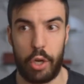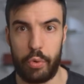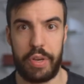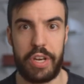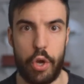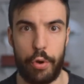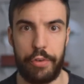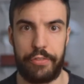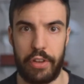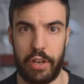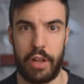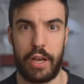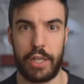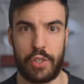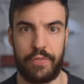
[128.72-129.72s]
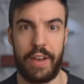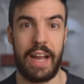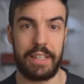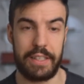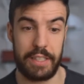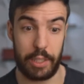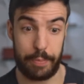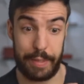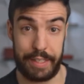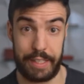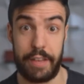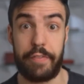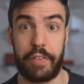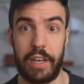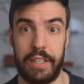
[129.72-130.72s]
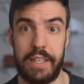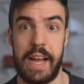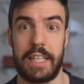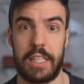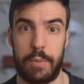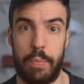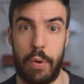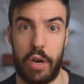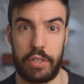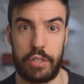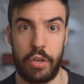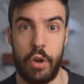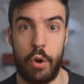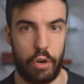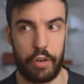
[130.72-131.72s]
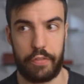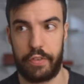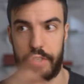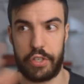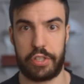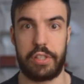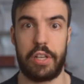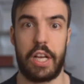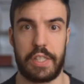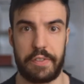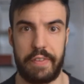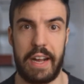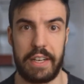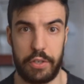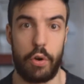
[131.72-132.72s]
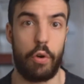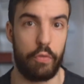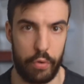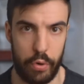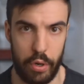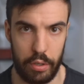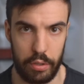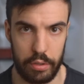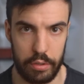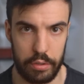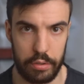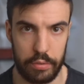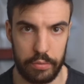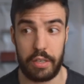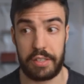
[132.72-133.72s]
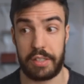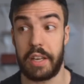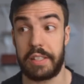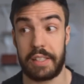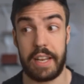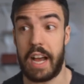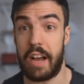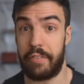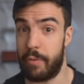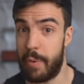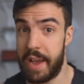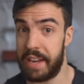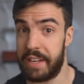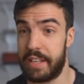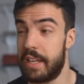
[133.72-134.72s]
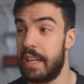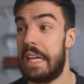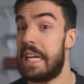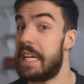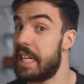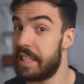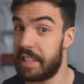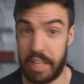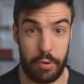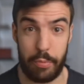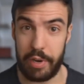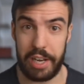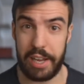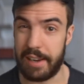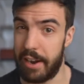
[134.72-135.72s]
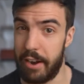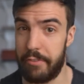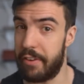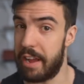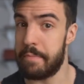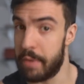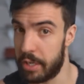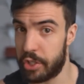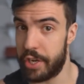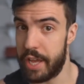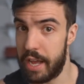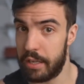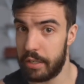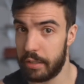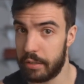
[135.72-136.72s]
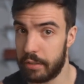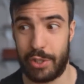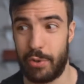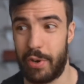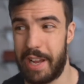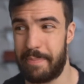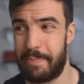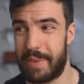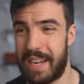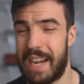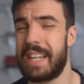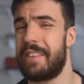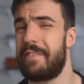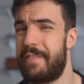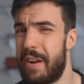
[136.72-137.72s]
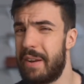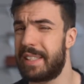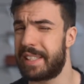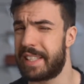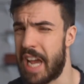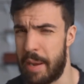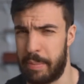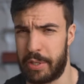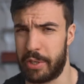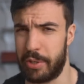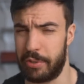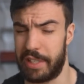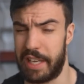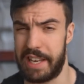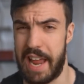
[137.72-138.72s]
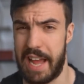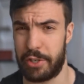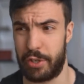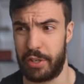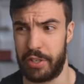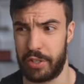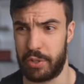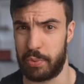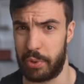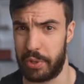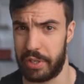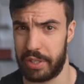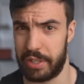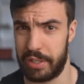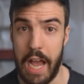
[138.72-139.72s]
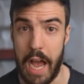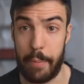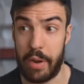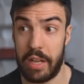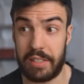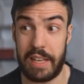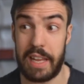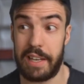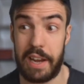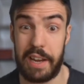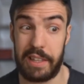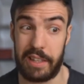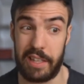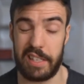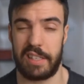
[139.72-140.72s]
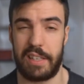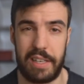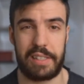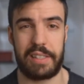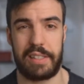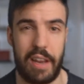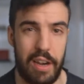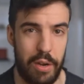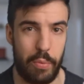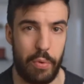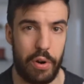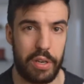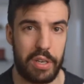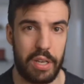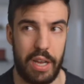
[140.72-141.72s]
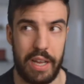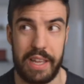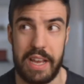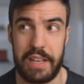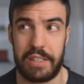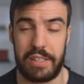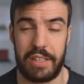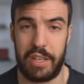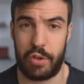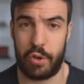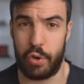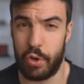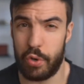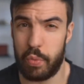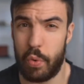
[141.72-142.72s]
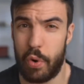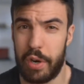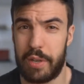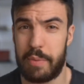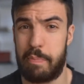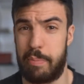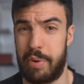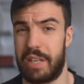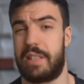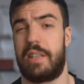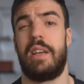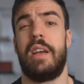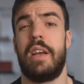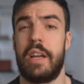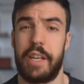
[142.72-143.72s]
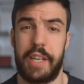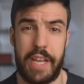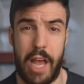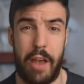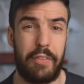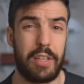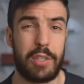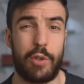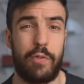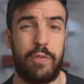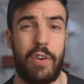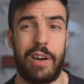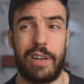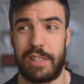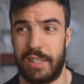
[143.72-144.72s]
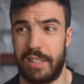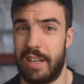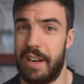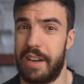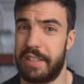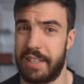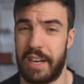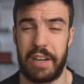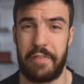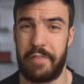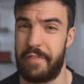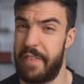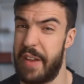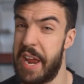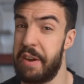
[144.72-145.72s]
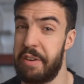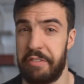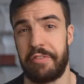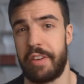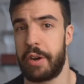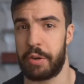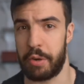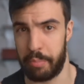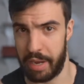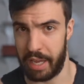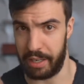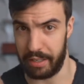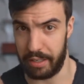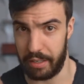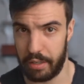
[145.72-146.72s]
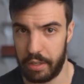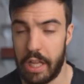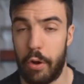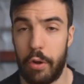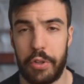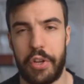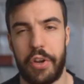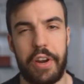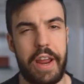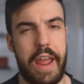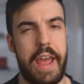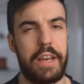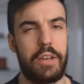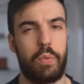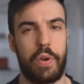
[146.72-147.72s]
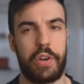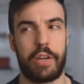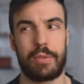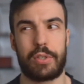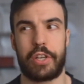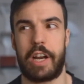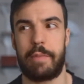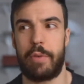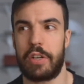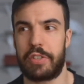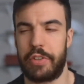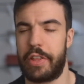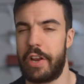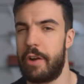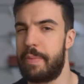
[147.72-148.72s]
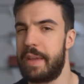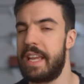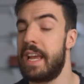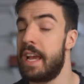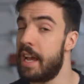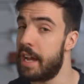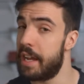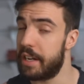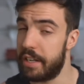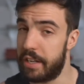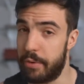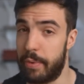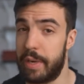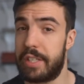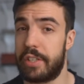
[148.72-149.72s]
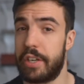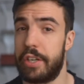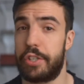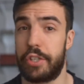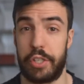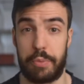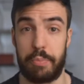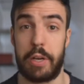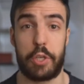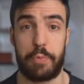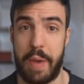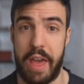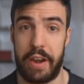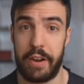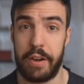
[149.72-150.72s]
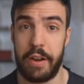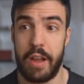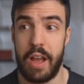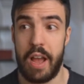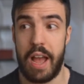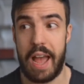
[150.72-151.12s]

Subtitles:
do we know if you lost fat in specifically that spot or if you just lost fat overall? The studies that I've read didn't really clarify much of that, so I'm kind of very skeptical that it actually does work. I'm not saying that it doesn't necessarily work, I guess it could work, but the evidence so far is not necessarily very compelling. Now on the other hand, when it comes to carboxytherapy, the research is much better